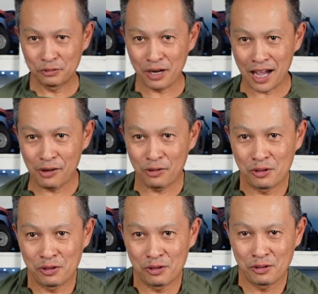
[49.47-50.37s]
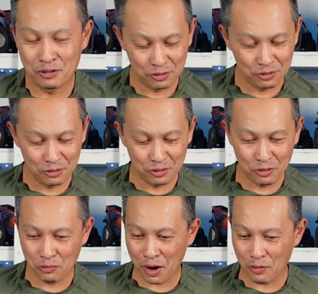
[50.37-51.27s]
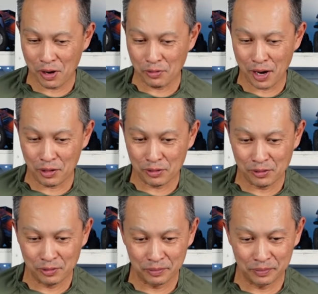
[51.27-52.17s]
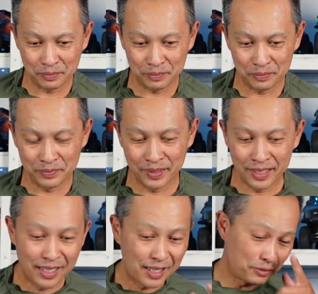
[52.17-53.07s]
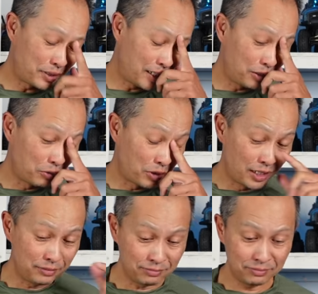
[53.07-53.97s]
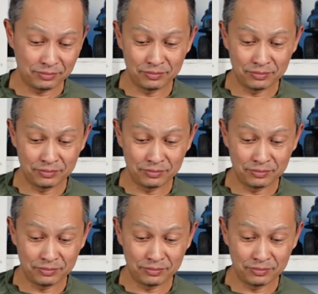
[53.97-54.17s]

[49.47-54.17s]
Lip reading: Wow. Wow, wow, wow. Ready to run?